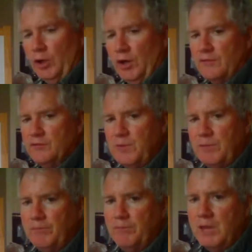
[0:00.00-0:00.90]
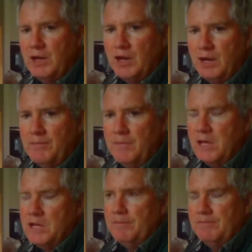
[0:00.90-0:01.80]
curves become
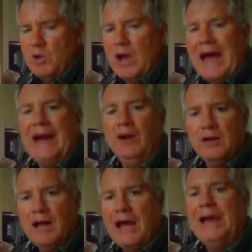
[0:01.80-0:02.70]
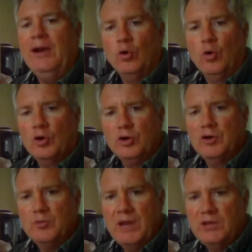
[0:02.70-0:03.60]
higher
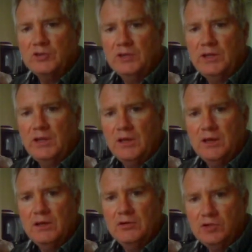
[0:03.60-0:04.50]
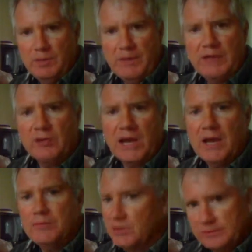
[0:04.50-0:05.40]
order dimensionally geometric
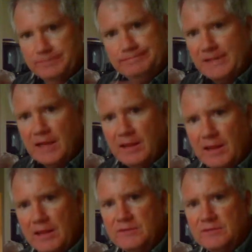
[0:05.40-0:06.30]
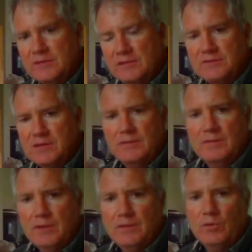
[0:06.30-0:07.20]
objects. Again, that's
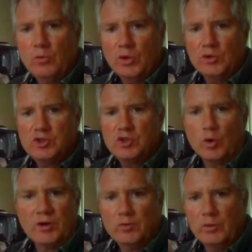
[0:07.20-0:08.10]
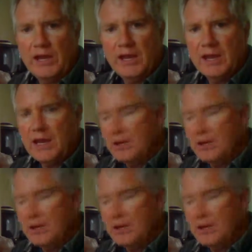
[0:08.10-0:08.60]
the real shortest way I can